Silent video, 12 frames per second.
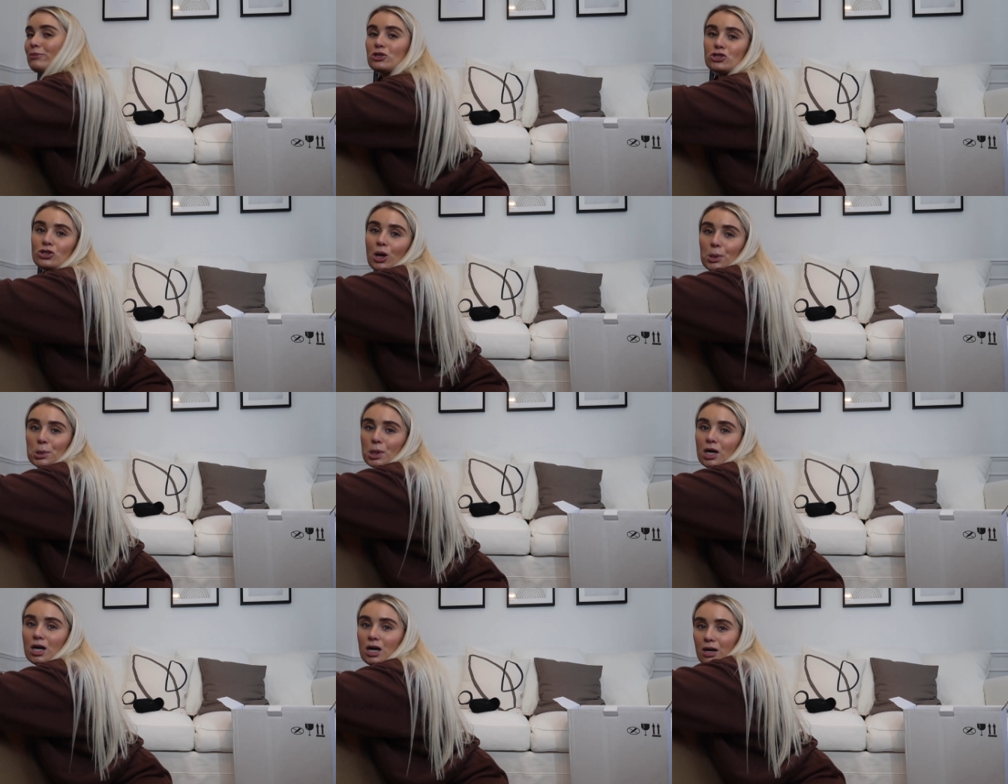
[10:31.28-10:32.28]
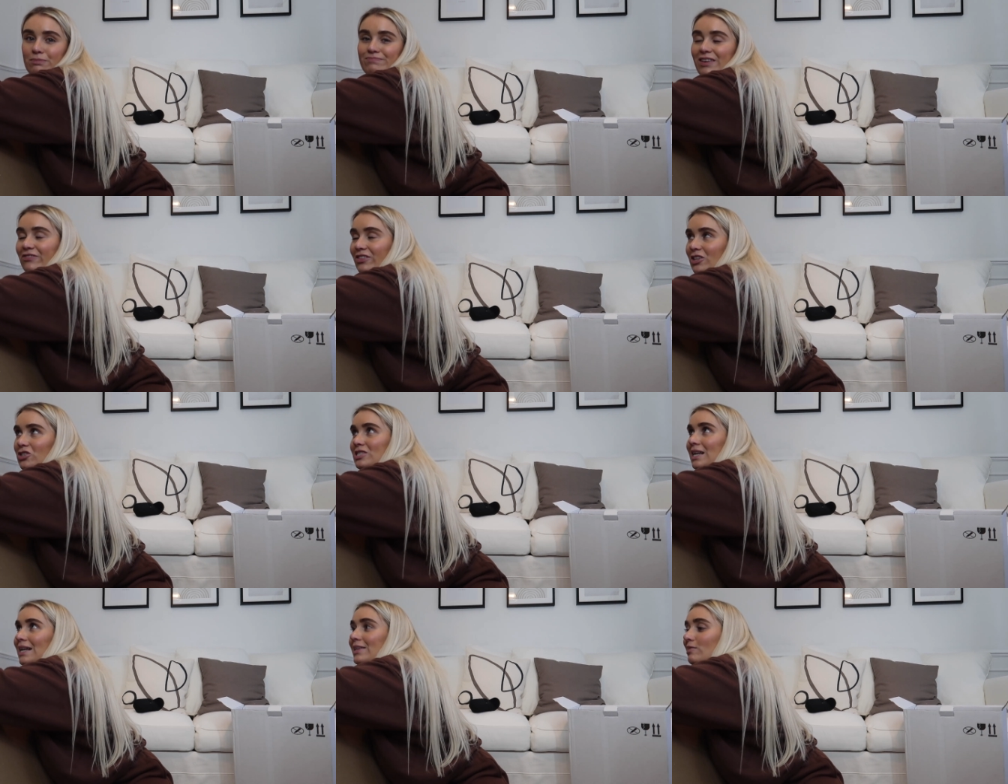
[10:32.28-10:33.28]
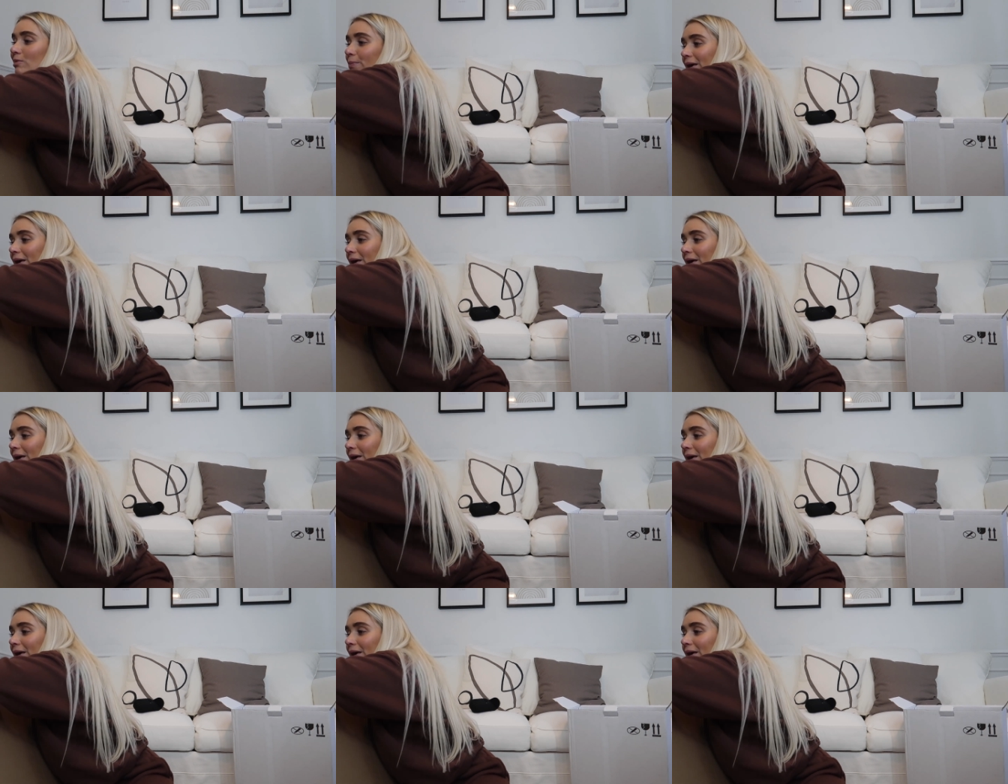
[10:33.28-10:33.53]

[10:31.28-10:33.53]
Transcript: I'm just not sure if they're just a little